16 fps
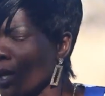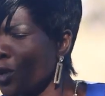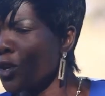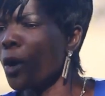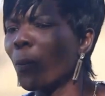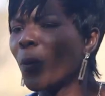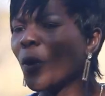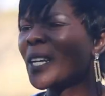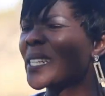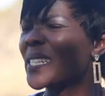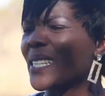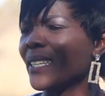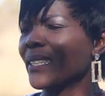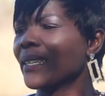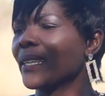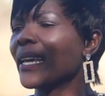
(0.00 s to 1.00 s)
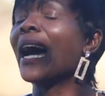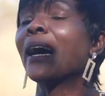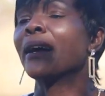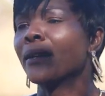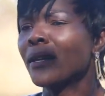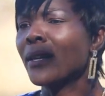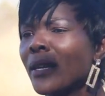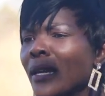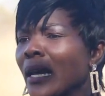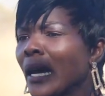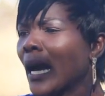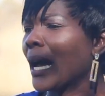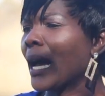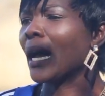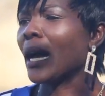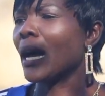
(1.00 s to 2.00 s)
No, boys, yeah.
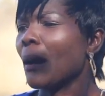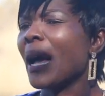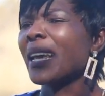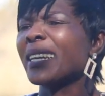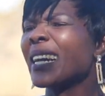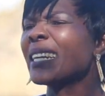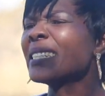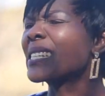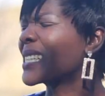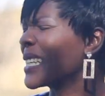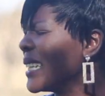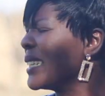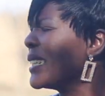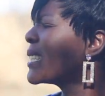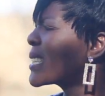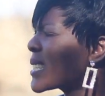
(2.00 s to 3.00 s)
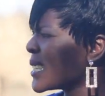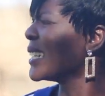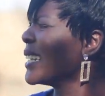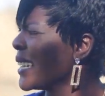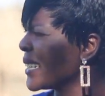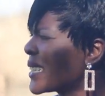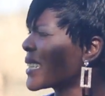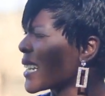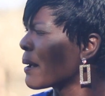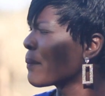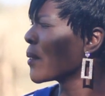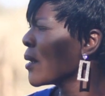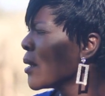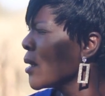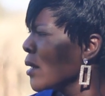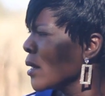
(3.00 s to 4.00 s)
I can't say it's nature.
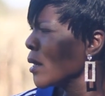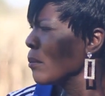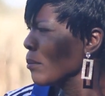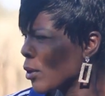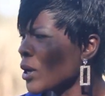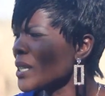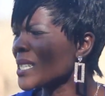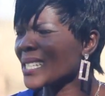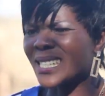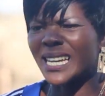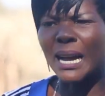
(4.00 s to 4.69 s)
Because